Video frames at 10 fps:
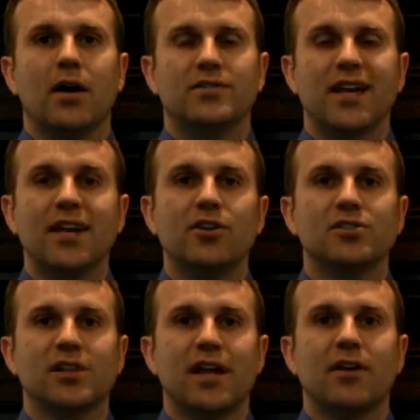10
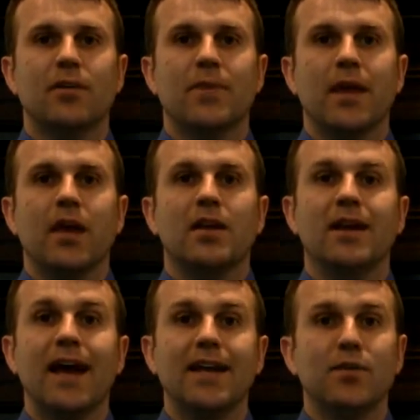years later,
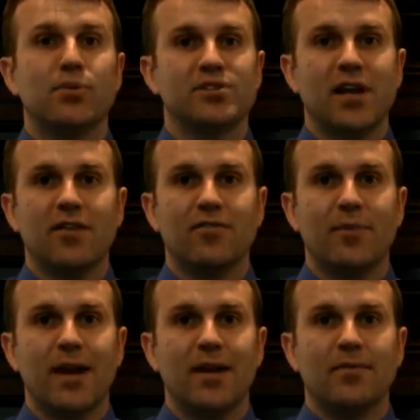90% of
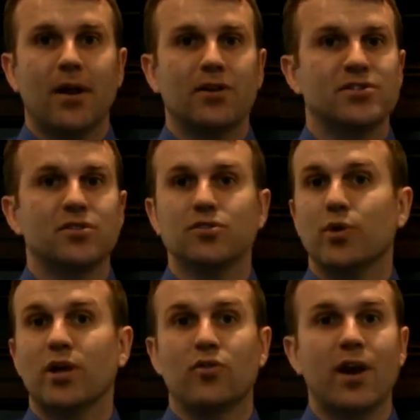men are still
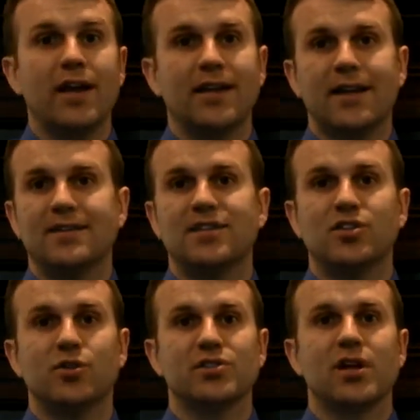doing great and that
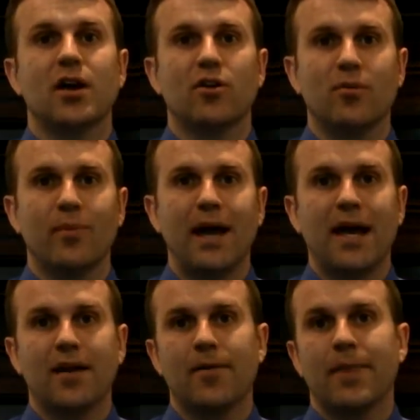tissue has not grown
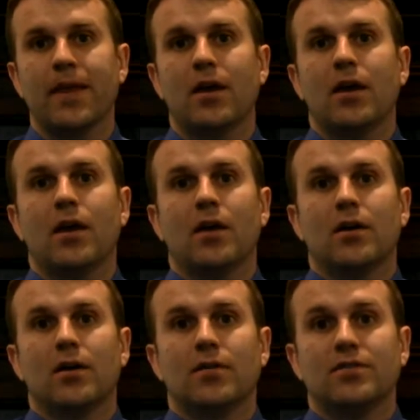back.
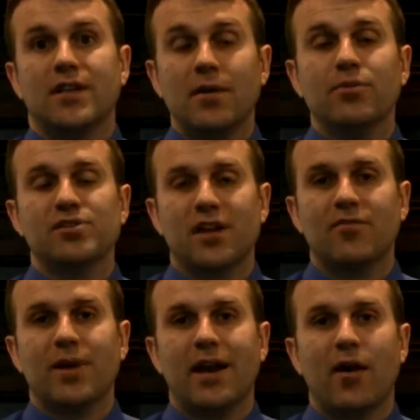10%
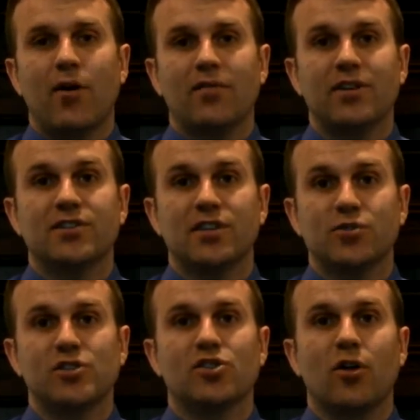of men, however, the
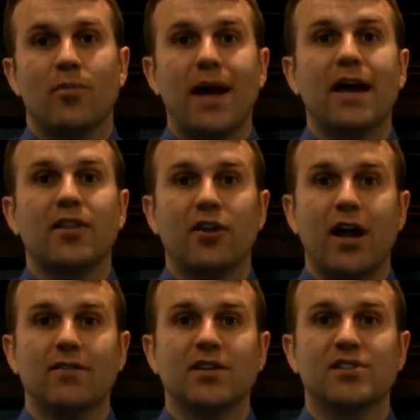tissue has grown back and they're
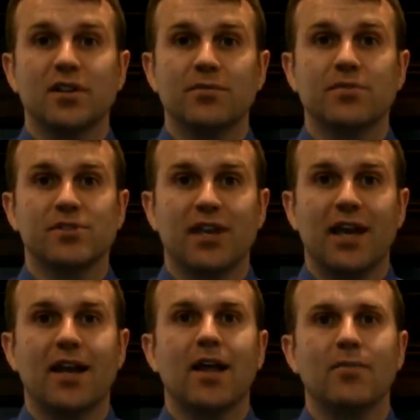having symptoms
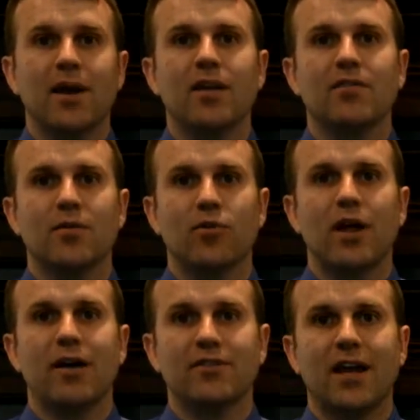again, and many of them will
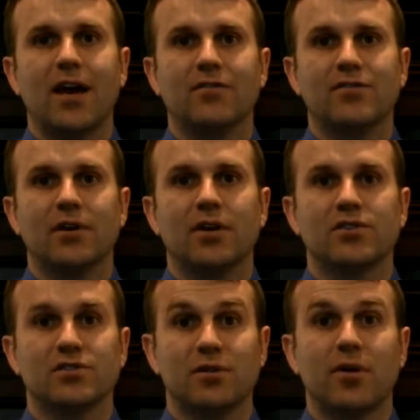have to have
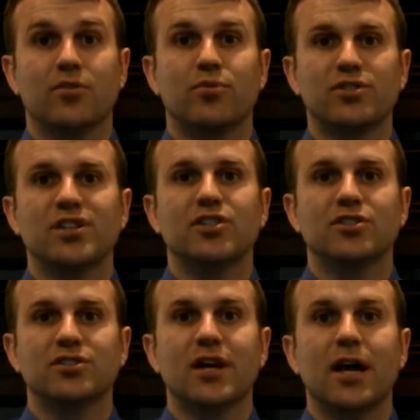some other
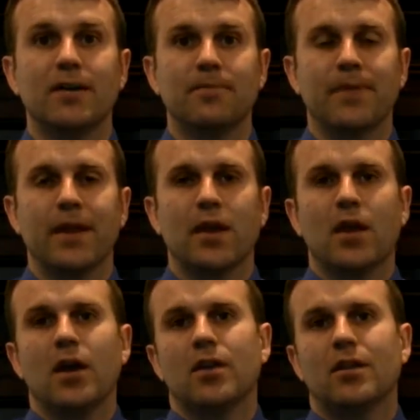procedure done.
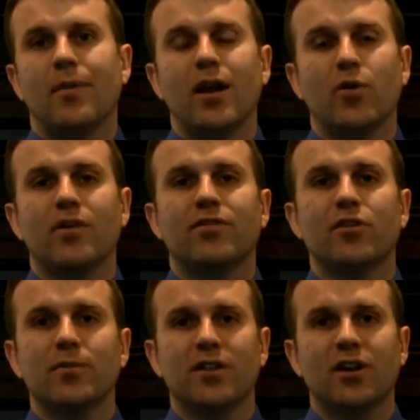The microwave
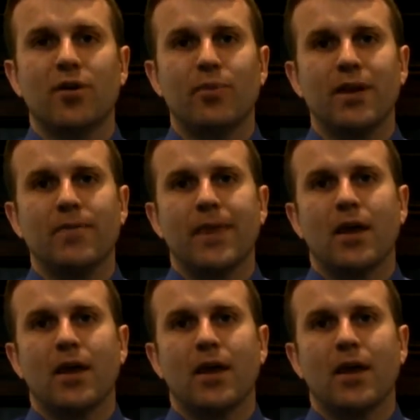thermotherapy